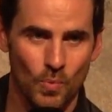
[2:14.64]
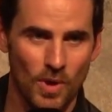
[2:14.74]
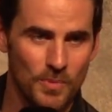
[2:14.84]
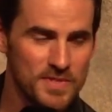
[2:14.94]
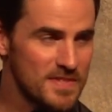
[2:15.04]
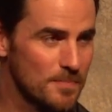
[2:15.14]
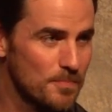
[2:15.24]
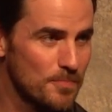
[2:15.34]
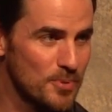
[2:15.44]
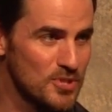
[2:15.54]
What was
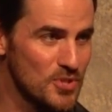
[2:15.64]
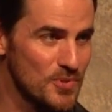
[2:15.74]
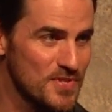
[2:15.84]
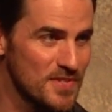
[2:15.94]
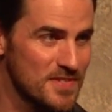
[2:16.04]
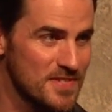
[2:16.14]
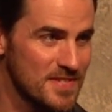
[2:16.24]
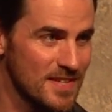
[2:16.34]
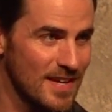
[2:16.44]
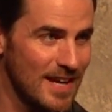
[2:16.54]
the
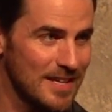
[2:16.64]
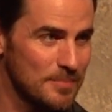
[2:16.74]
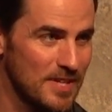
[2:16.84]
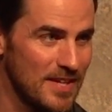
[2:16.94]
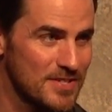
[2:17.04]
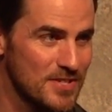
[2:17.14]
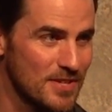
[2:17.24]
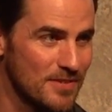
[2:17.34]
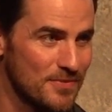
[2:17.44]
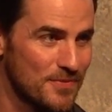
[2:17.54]
producer's
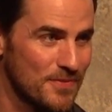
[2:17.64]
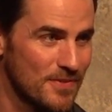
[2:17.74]
adaptation of